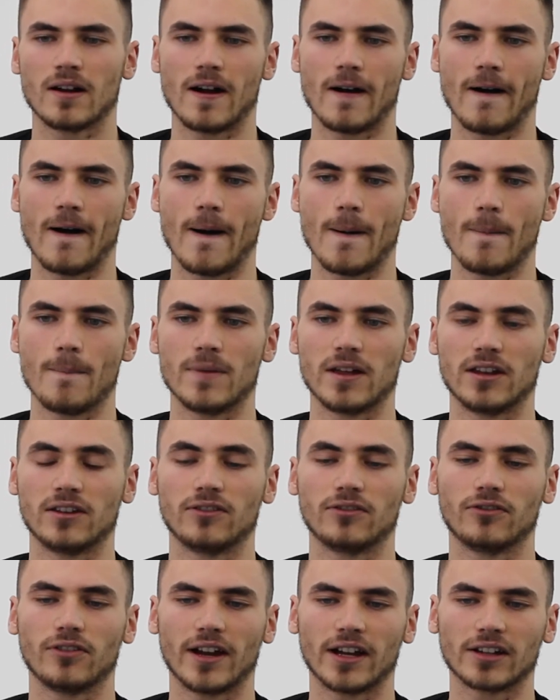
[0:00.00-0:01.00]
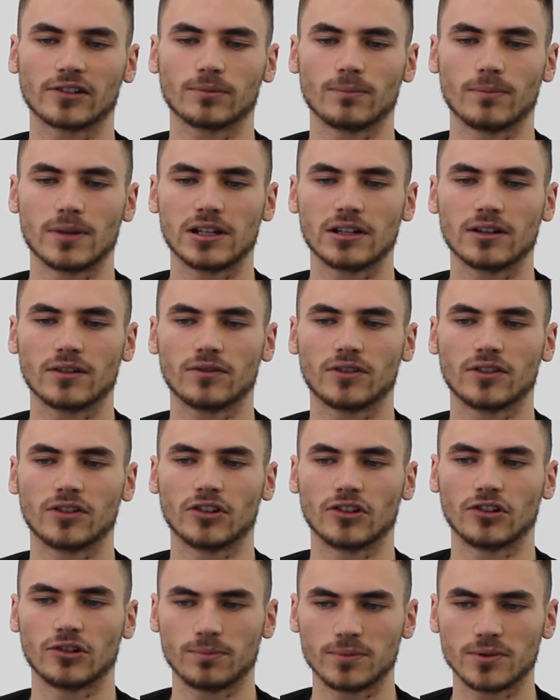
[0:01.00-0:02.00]
And in fact, many of the
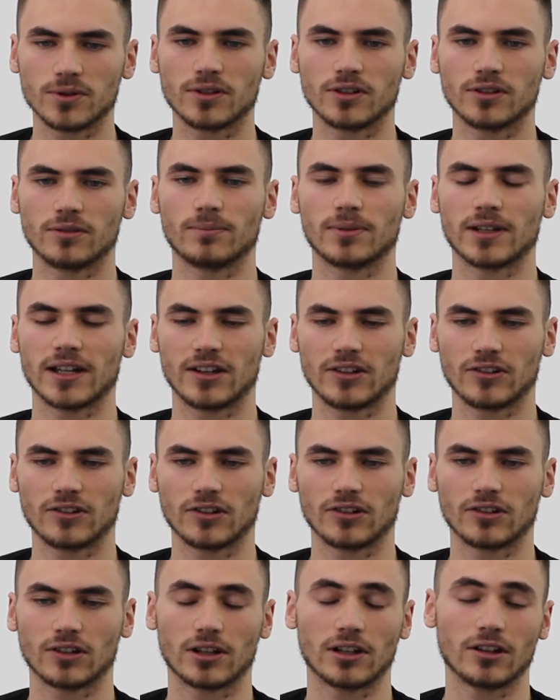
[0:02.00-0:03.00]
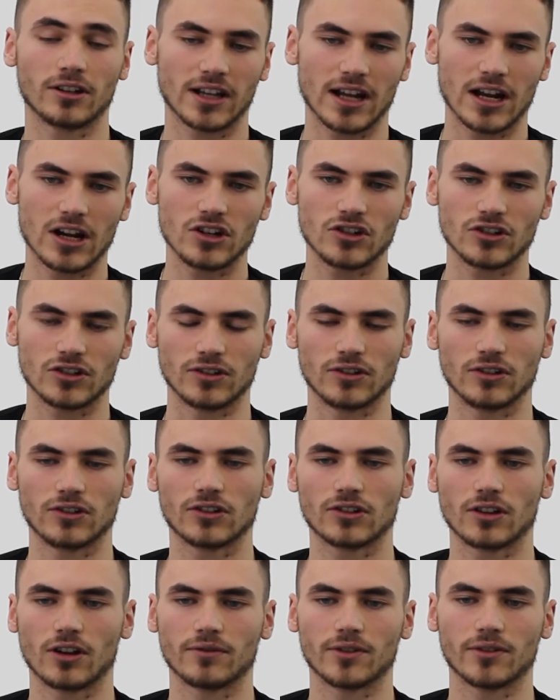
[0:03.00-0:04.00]
disputed places and
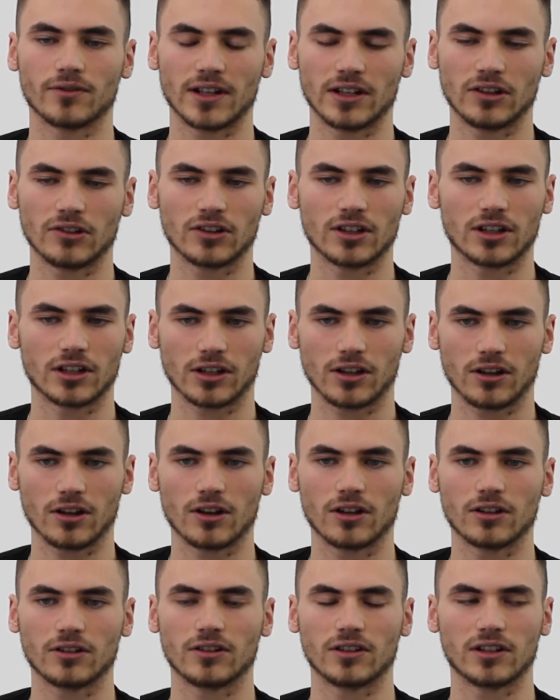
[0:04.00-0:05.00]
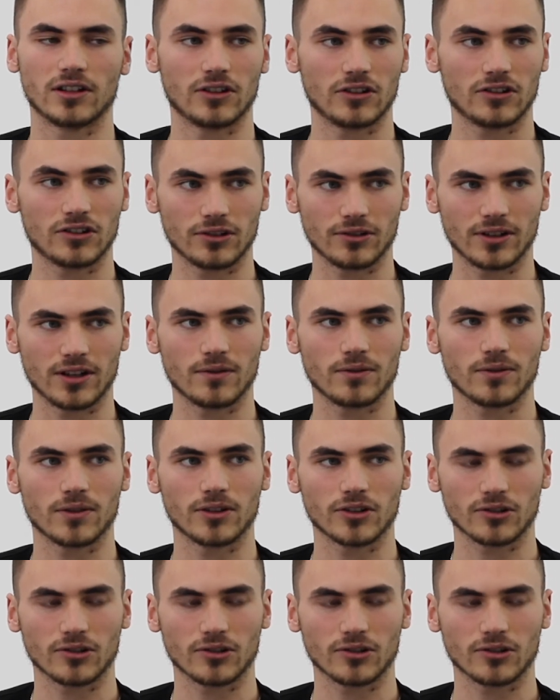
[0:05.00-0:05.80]
locations of events that occurred in the history of the